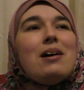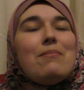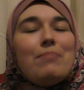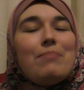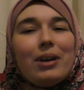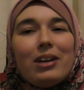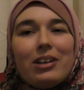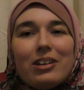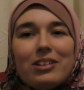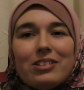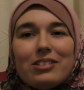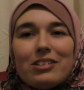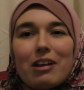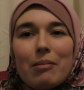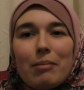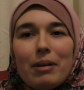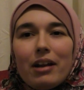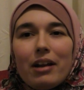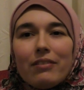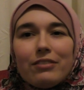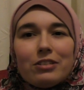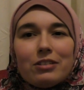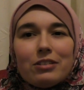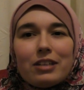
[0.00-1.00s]
because
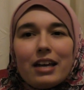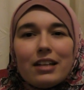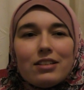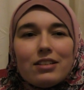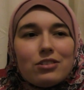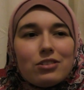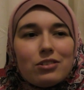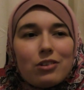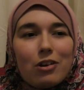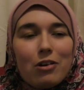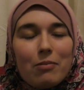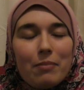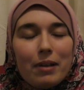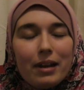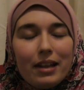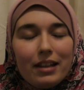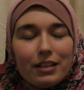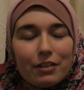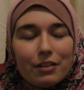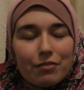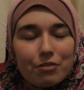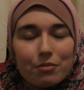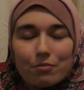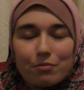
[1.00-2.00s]
I've just had so many
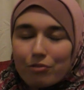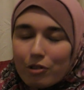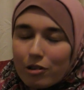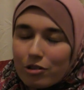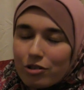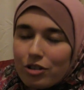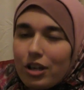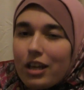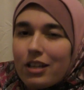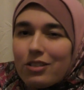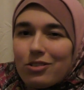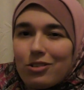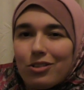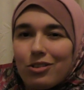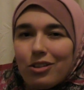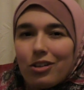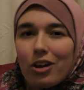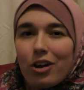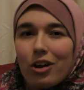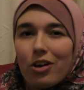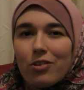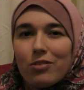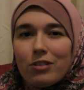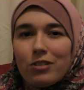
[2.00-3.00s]
different projects on the
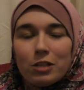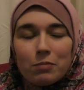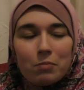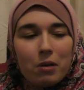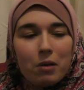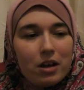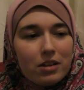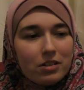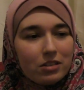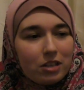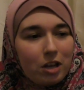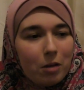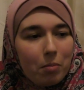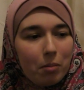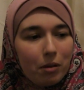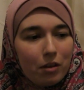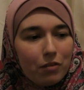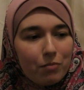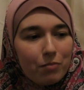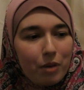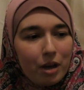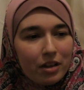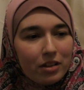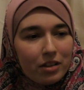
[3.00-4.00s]
go these past couple
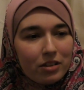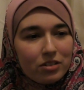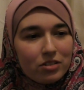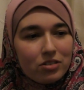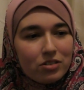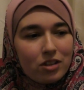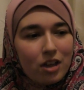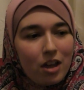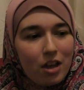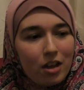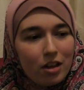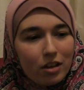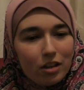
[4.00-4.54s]
of months.